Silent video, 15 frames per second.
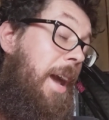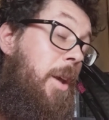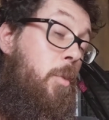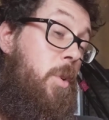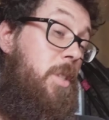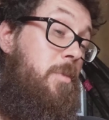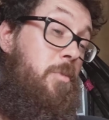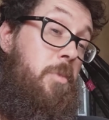It
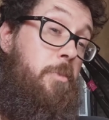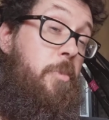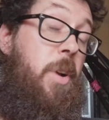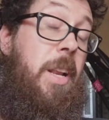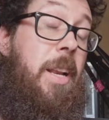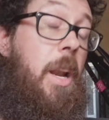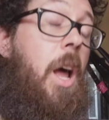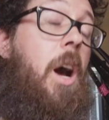was
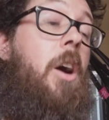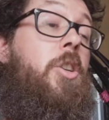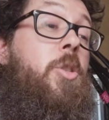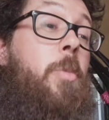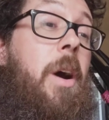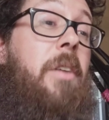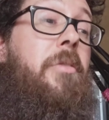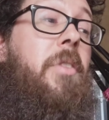pretty large
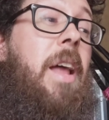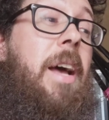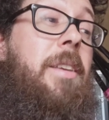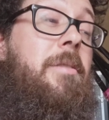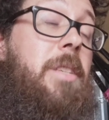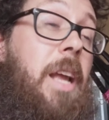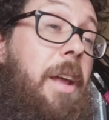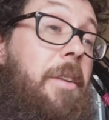by flat
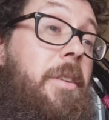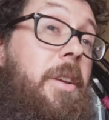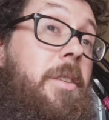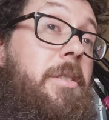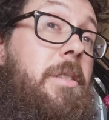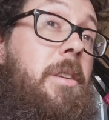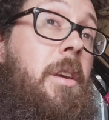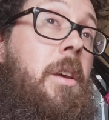
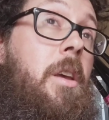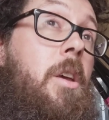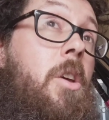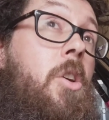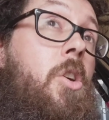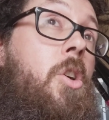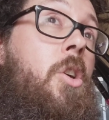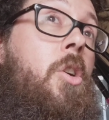standards,
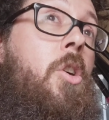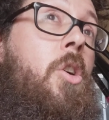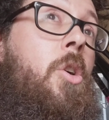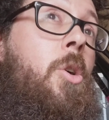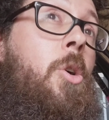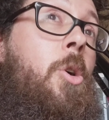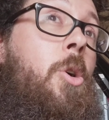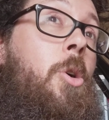
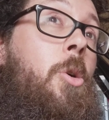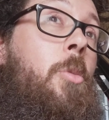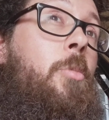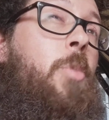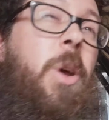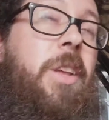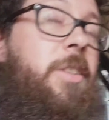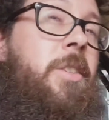
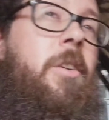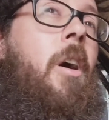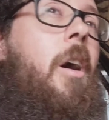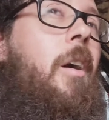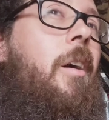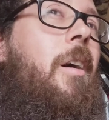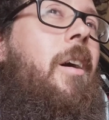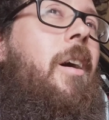but it's
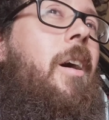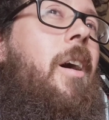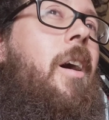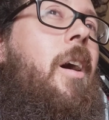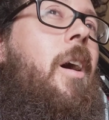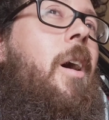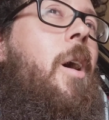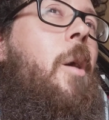not
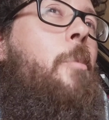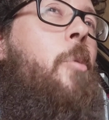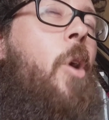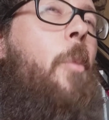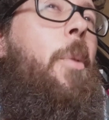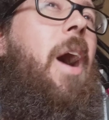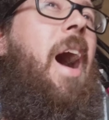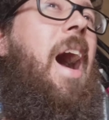a
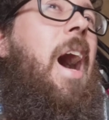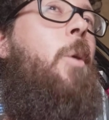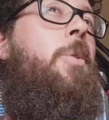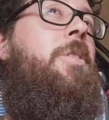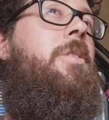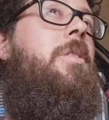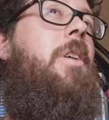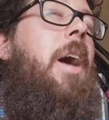proper
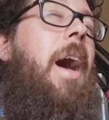house.